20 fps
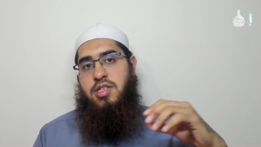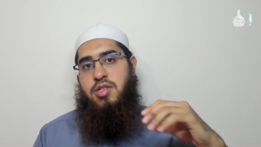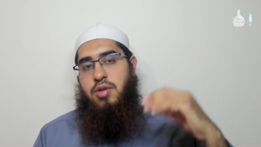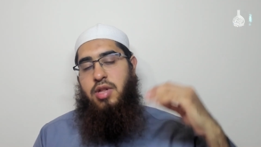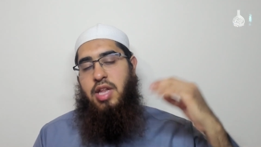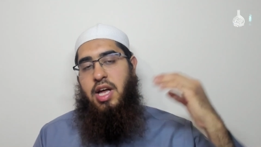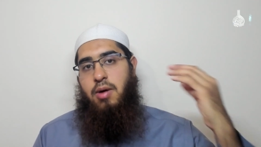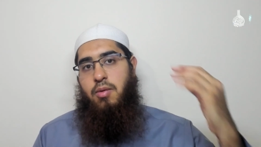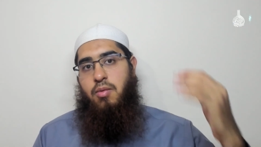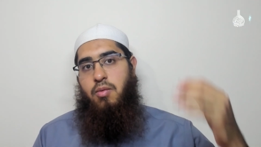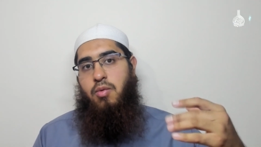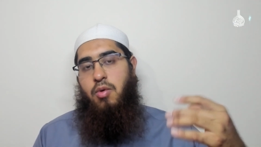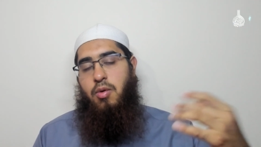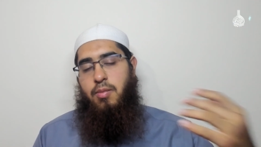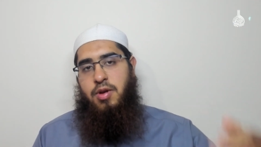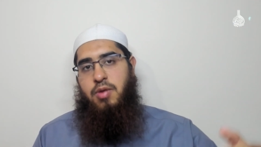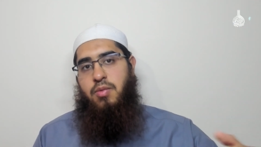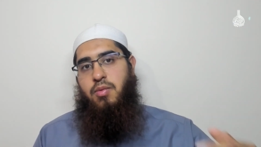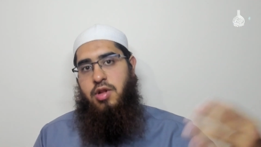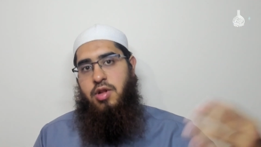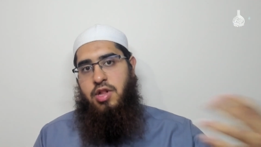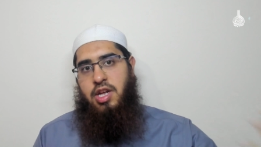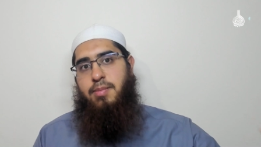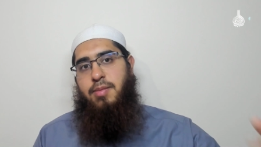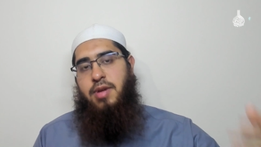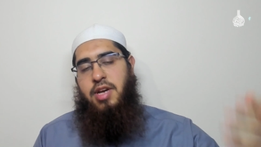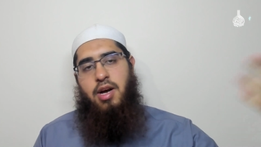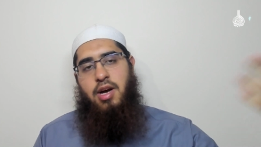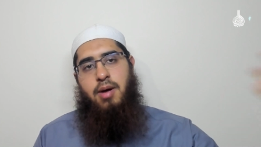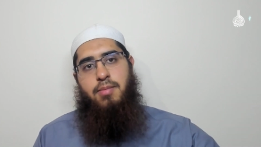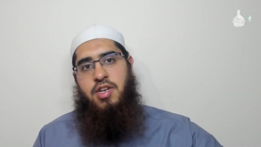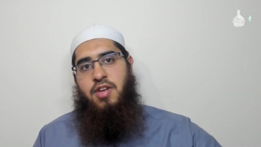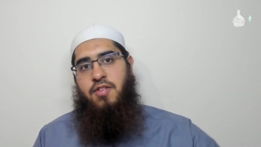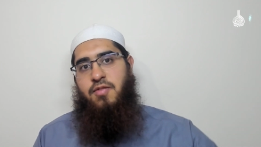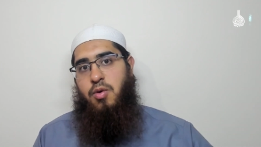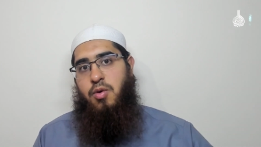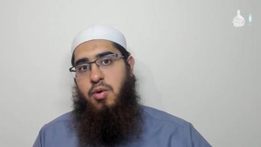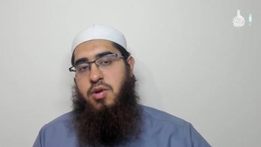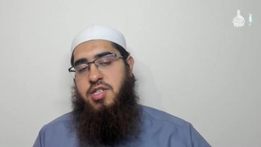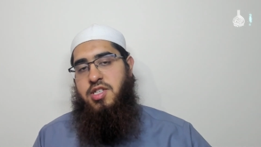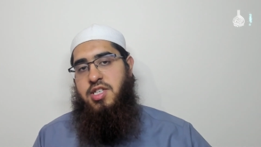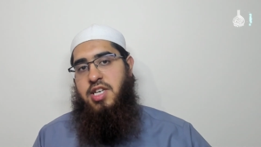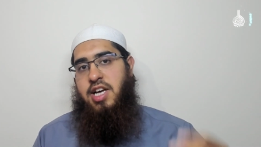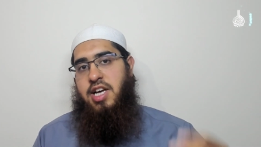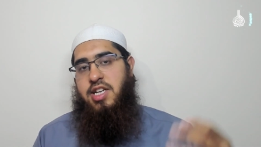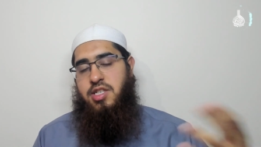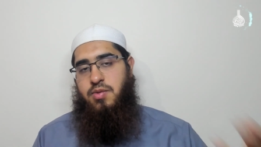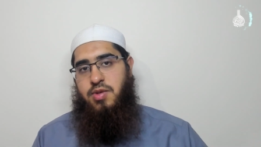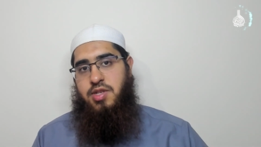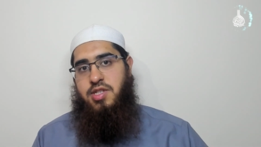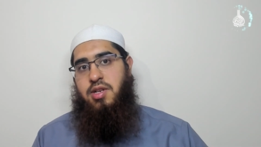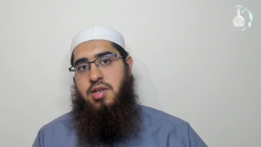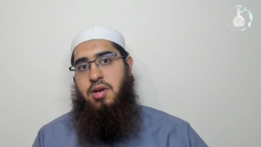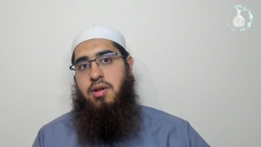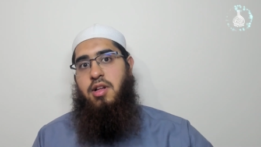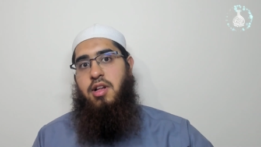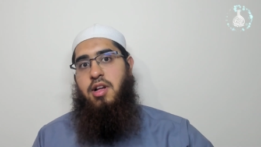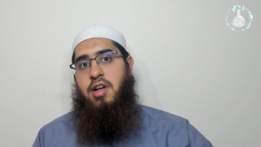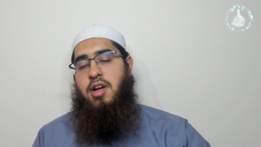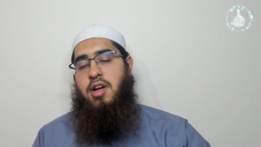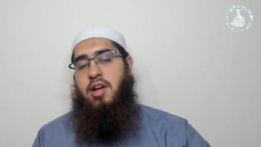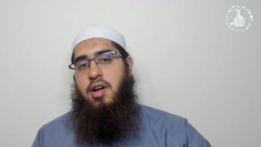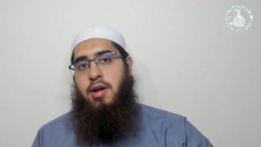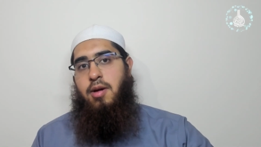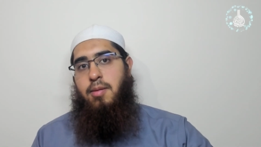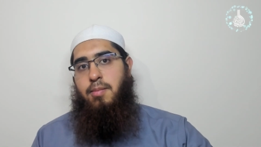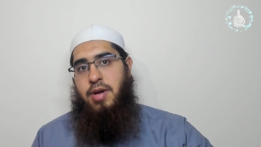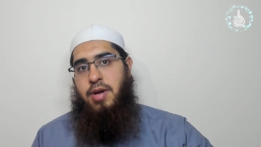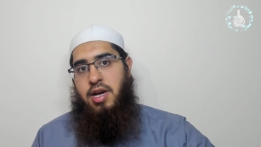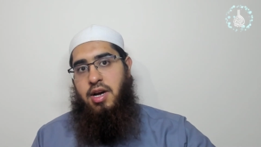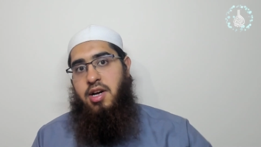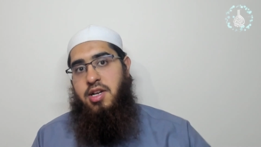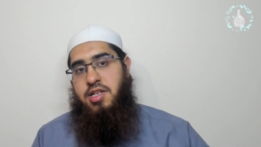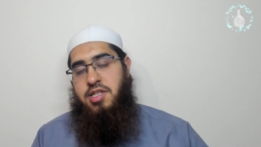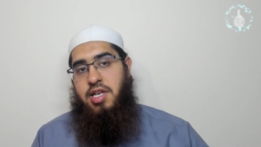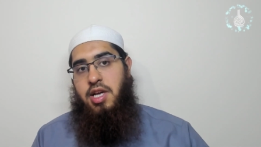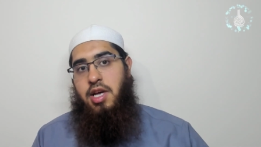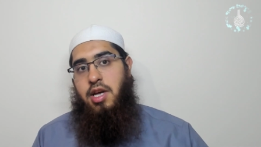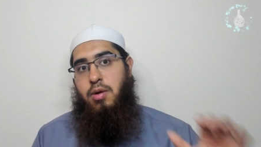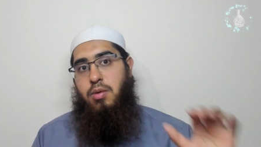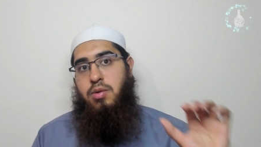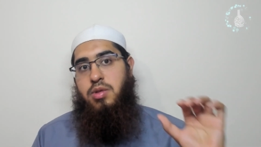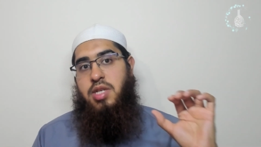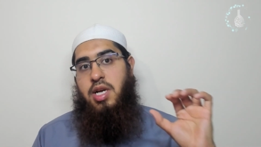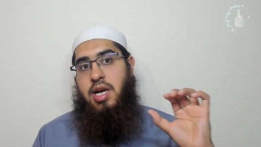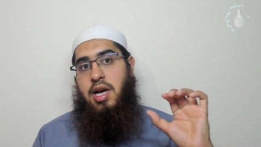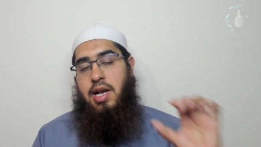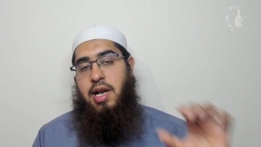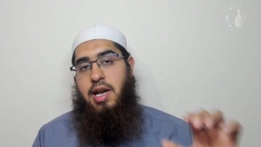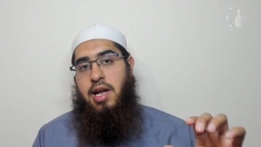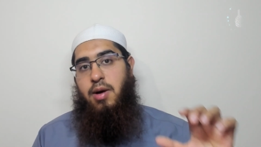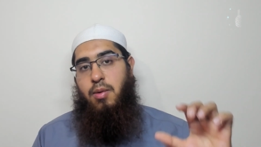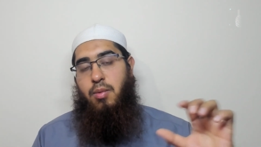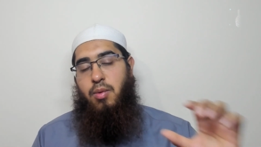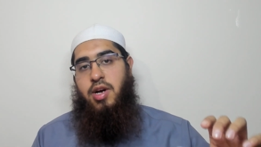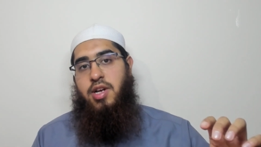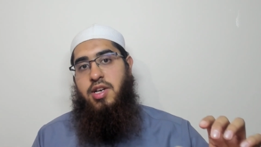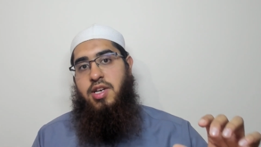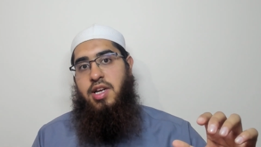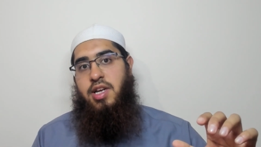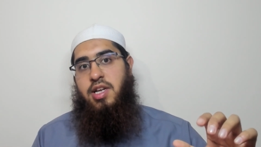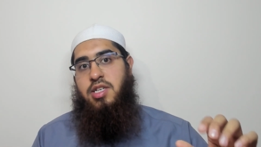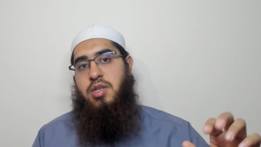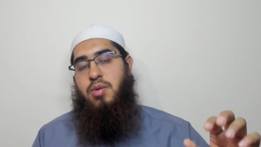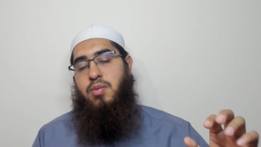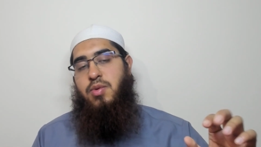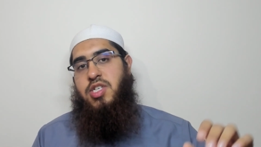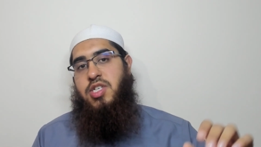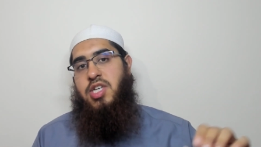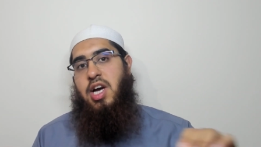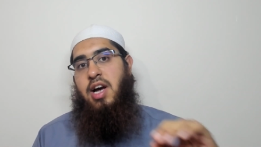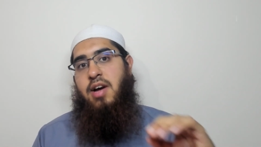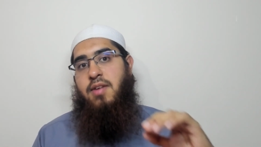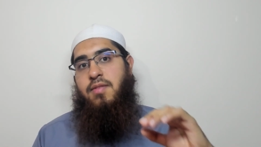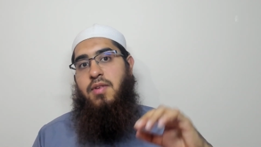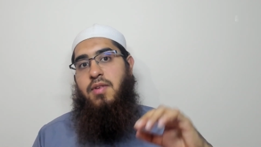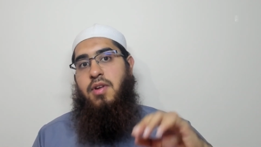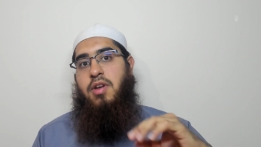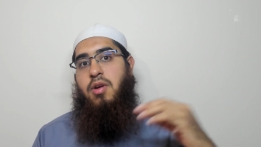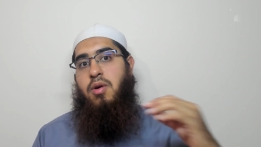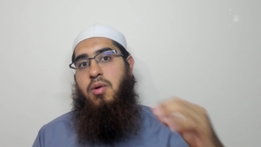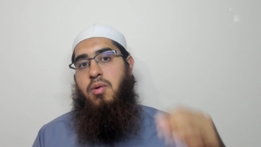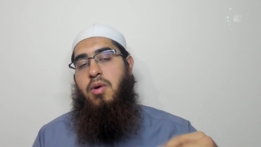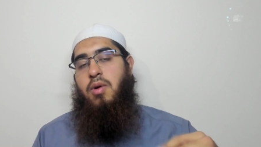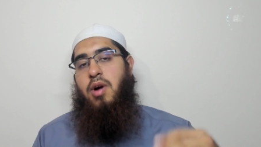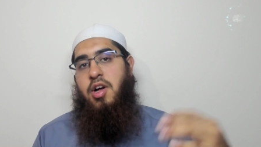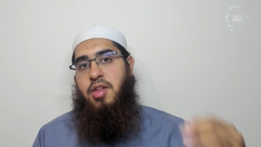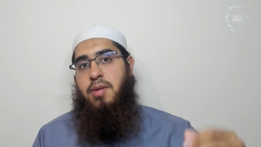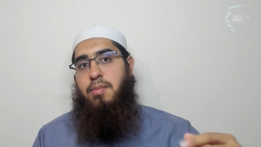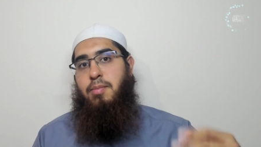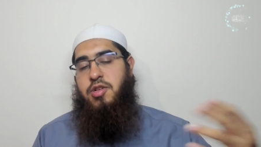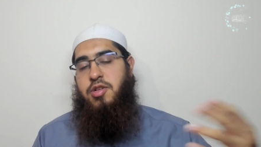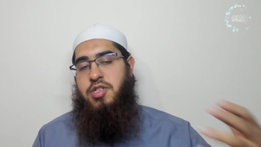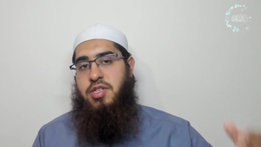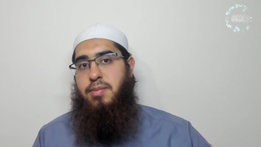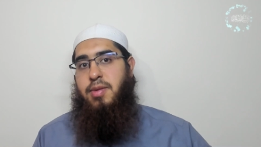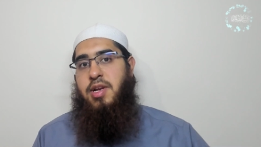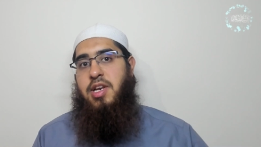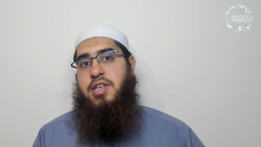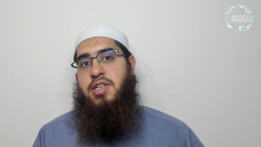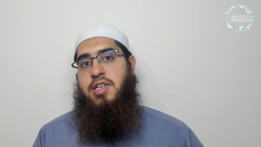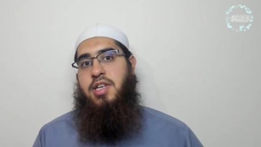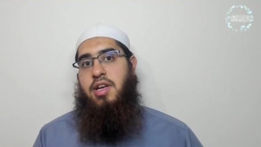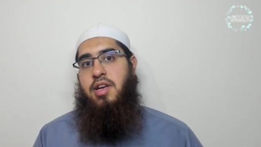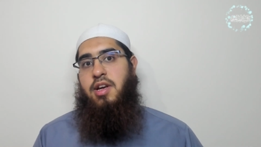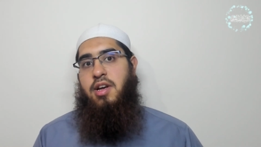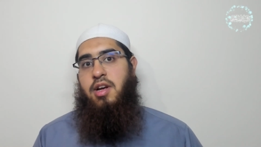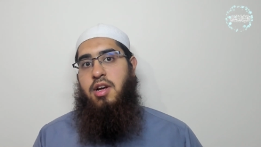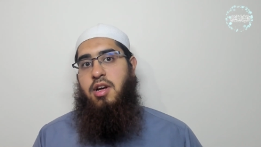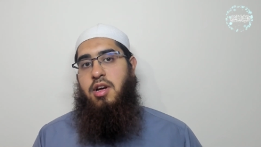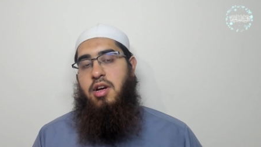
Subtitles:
So that woman will then become divorced as a result, because he used clear wordings which have no other possibility,